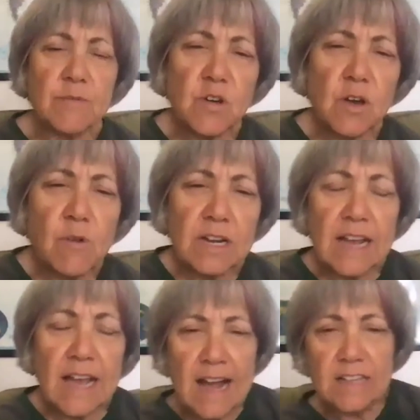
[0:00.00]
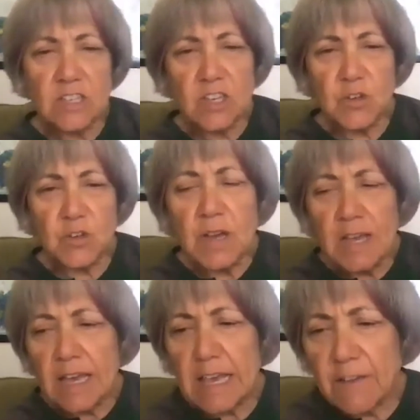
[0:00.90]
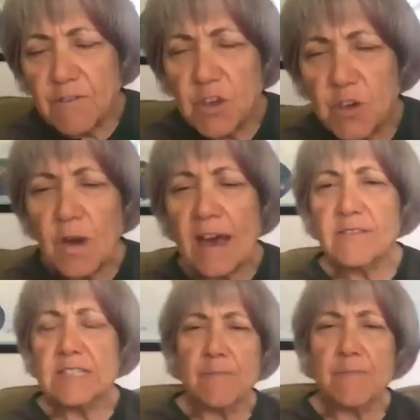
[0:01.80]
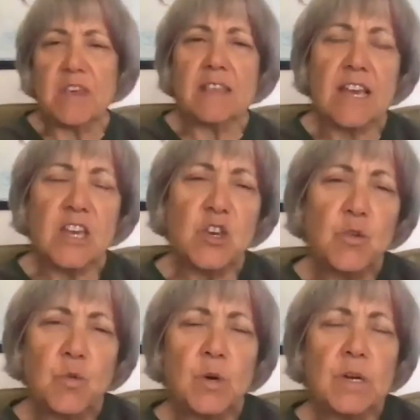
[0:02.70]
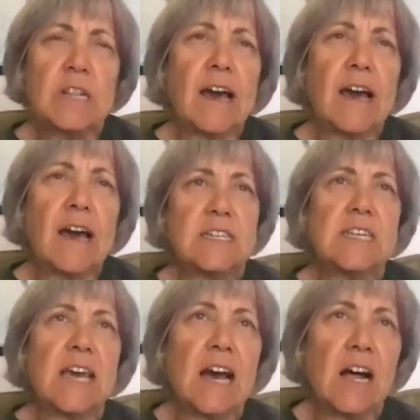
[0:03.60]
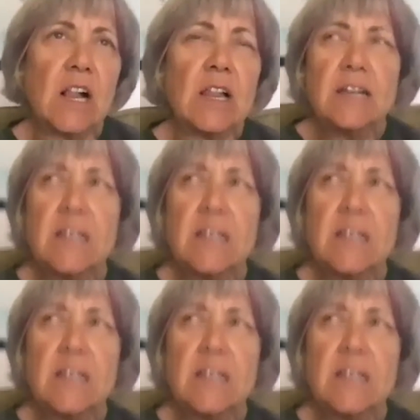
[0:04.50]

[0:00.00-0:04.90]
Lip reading: so I wanted to ask you if you have something that you would like to tell,